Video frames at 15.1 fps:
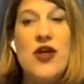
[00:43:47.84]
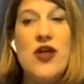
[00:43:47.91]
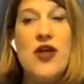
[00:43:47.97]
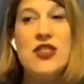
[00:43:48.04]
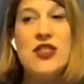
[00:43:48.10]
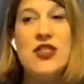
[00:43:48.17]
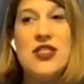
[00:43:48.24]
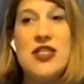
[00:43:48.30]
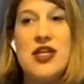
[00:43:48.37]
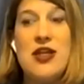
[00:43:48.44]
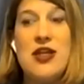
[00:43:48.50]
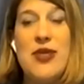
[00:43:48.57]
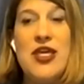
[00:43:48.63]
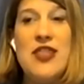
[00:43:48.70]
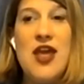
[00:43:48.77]
Who else is
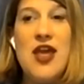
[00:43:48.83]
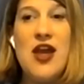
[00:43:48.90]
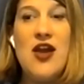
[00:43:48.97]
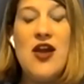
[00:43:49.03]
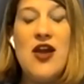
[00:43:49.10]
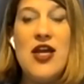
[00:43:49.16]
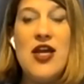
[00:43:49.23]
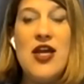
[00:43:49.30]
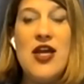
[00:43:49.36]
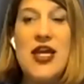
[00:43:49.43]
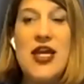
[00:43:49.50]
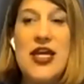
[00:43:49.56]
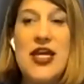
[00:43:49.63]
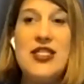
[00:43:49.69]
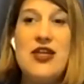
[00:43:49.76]
going to be there?
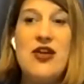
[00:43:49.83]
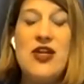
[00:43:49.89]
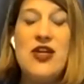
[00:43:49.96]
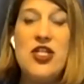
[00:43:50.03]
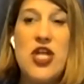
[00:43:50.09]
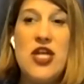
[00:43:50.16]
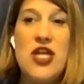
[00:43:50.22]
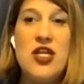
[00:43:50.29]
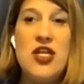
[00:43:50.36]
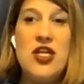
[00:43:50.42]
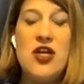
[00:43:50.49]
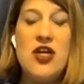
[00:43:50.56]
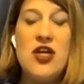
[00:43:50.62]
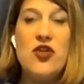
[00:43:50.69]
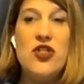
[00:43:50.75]
Is there an
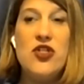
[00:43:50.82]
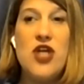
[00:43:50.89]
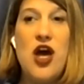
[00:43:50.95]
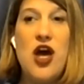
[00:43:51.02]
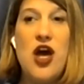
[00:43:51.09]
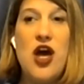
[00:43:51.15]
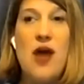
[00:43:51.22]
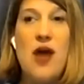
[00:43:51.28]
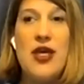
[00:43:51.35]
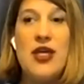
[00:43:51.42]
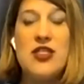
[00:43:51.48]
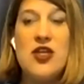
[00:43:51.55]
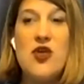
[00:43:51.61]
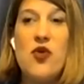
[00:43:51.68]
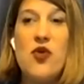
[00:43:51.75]
agenda or topics?
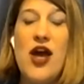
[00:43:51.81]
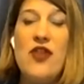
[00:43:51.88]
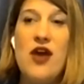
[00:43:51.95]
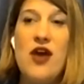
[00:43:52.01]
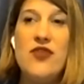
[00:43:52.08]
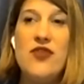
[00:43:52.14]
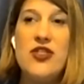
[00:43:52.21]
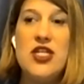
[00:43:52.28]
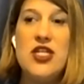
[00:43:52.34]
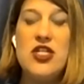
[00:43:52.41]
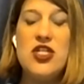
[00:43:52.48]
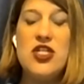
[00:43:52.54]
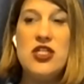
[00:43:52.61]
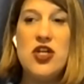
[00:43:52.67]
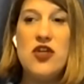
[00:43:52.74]
or how the
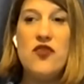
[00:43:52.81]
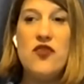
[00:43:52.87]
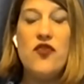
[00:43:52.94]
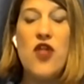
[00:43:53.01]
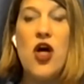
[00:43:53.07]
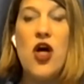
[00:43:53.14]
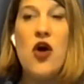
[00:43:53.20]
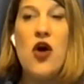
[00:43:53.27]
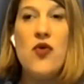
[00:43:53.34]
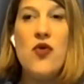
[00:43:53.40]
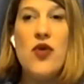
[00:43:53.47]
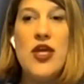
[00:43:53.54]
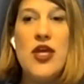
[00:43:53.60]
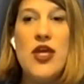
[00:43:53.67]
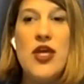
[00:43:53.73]
conversation is going to
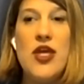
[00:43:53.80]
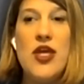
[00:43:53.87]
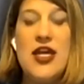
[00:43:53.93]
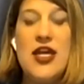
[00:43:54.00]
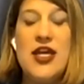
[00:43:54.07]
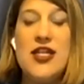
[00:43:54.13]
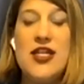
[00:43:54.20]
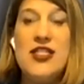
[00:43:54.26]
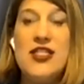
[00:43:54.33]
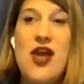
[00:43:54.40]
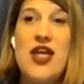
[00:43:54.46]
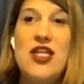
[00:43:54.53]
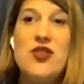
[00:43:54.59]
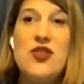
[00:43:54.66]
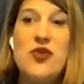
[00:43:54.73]
flow is there any
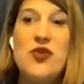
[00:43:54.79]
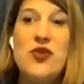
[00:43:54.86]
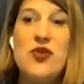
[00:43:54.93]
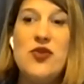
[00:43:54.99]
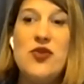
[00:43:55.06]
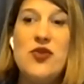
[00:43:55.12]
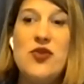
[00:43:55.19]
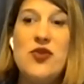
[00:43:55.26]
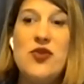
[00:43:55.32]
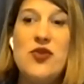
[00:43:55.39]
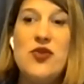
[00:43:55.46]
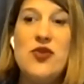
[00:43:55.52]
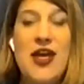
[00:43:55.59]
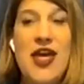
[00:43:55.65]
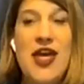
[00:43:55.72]
sort of theme
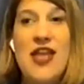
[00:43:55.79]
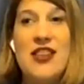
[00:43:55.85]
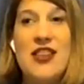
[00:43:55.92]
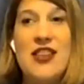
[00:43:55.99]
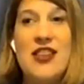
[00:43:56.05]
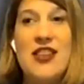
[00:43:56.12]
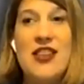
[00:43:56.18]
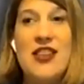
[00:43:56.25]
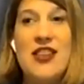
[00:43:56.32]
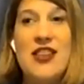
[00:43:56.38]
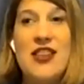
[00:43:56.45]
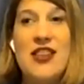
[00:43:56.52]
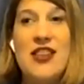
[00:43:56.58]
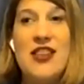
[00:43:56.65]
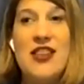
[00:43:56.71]
again like what
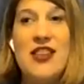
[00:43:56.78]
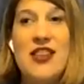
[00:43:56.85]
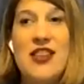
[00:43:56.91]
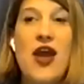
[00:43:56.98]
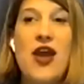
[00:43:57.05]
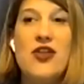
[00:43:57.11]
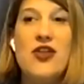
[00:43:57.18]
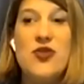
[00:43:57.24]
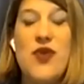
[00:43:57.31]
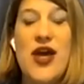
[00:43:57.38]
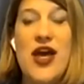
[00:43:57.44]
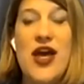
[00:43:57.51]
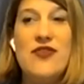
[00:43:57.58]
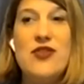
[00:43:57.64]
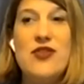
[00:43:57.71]
do i wear do i
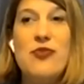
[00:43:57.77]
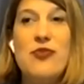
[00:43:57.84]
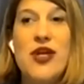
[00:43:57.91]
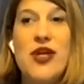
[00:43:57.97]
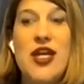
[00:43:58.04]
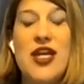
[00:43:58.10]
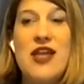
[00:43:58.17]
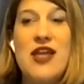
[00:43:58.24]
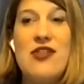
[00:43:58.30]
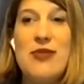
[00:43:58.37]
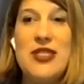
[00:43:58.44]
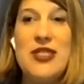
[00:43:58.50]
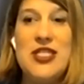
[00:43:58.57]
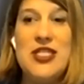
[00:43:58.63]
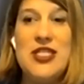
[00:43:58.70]
have to bring any other
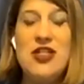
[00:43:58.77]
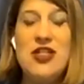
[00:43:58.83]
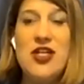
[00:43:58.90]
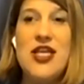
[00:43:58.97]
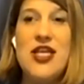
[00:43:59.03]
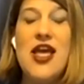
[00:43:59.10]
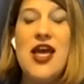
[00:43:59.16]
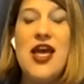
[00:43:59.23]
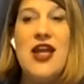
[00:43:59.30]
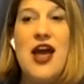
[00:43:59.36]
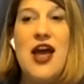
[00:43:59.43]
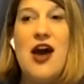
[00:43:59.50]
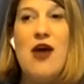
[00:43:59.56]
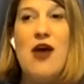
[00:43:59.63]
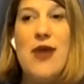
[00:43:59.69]
materials and
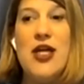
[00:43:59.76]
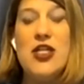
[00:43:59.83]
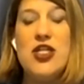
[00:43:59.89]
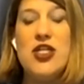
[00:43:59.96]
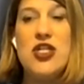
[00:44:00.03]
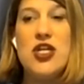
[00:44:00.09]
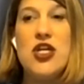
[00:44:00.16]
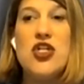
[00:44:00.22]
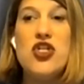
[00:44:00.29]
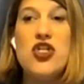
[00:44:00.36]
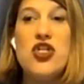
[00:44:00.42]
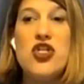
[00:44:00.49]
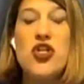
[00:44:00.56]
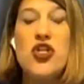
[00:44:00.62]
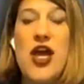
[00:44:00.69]
how much
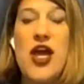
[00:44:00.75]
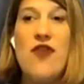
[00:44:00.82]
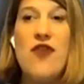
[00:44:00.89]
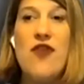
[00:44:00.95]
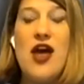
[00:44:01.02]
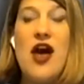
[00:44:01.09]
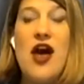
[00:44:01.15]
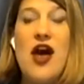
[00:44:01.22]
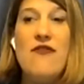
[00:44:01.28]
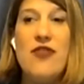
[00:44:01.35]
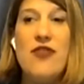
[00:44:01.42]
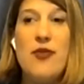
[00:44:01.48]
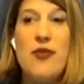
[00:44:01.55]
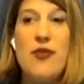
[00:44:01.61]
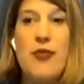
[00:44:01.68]
should i have read
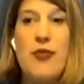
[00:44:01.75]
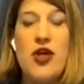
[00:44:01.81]
of the book